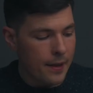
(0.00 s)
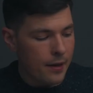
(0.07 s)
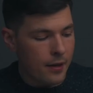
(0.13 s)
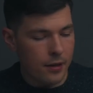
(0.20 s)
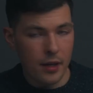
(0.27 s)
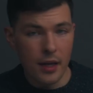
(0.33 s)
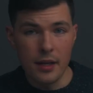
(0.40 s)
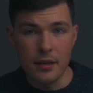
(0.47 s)

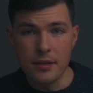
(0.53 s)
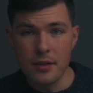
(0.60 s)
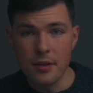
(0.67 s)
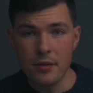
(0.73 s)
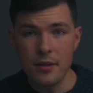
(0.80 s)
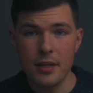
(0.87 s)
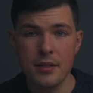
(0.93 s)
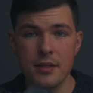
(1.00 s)
okay,
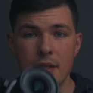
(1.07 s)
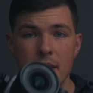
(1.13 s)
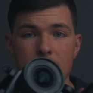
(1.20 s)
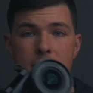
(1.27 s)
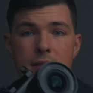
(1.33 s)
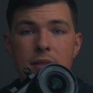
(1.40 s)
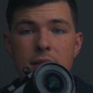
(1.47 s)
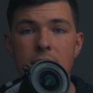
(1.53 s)
so this
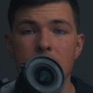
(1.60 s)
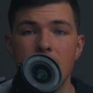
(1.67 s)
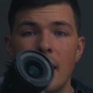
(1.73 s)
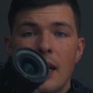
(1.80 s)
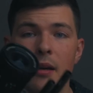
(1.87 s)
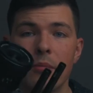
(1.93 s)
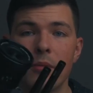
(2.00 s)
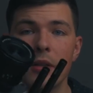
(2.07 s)
is the
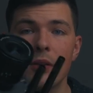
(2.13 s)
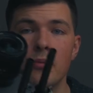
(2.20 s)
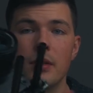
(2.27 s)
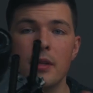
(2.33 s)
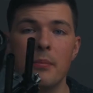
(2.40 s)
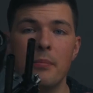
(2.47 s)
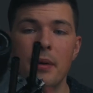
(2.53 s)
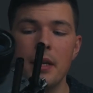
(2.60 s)
camera
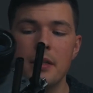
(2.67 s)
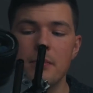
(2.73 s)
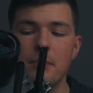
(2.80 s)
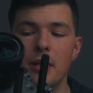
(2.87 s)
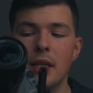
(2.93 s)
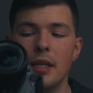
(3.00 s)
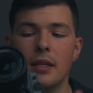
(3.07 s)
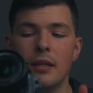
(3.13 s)
with the base
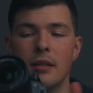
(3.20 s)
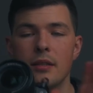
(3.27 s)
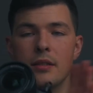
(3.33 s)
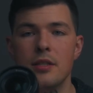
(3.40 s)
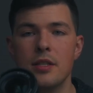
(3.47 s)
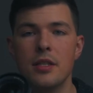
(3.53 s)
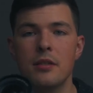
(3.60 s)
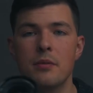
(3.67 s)
plate,
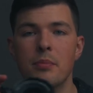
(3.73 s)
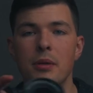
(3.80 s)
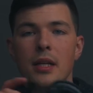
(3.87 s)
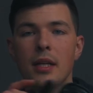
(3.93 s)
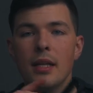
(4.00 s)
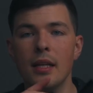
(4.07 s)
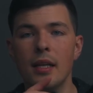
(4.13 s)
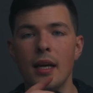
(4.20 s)
cheese
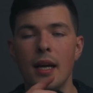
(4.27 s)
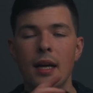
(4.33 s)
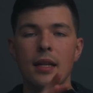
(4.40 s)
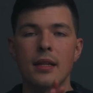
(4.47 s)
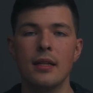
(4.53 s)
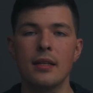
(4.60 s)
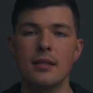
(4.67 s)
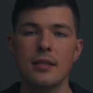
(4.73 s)
plate,
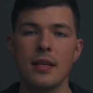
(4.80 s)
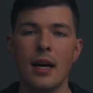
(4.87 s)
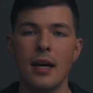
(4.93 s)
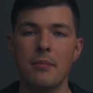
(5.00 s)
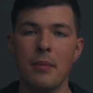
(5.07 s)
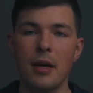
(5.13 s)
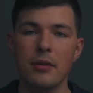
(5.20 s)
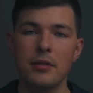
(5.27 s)
and the
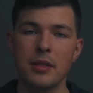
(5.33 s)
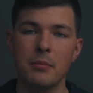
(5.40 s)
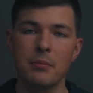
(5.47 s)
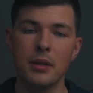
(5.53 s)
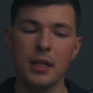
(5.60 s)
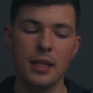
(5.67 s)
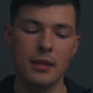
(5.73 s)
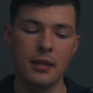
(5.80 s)
side mounting
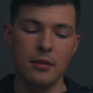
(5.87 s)
plate that